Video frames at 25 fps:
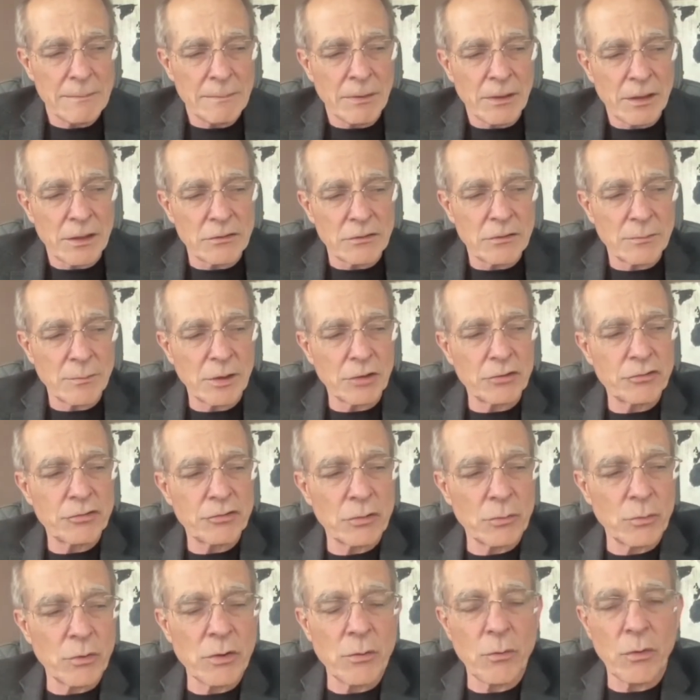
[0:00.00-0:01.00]
is to make sure
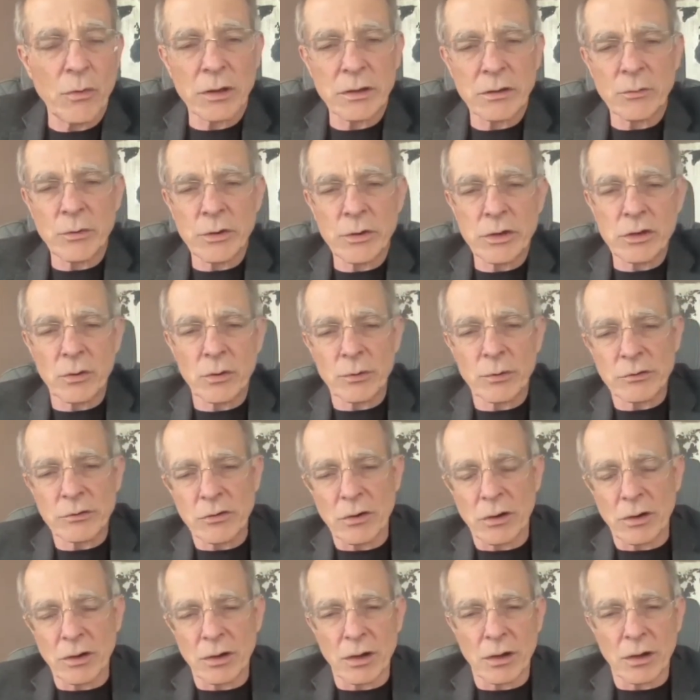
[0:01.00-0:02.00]
we know what's
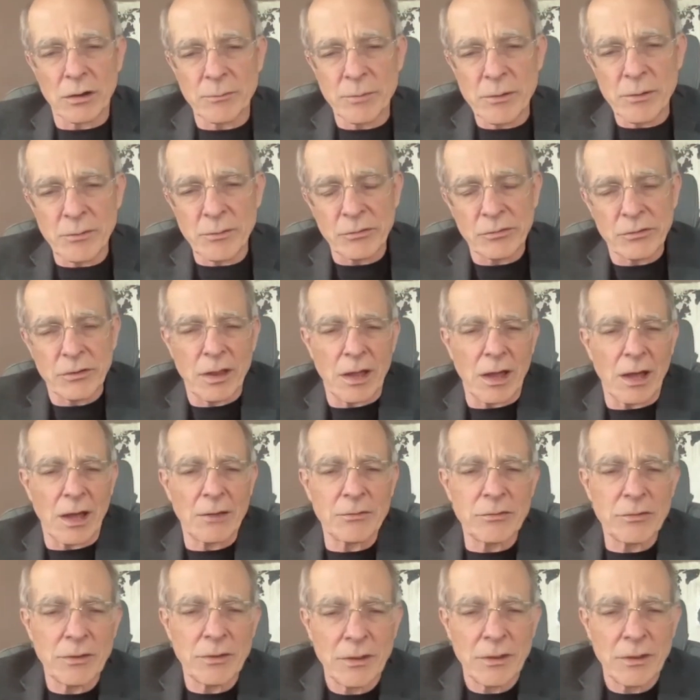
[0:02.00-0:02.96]
going on in people's lives.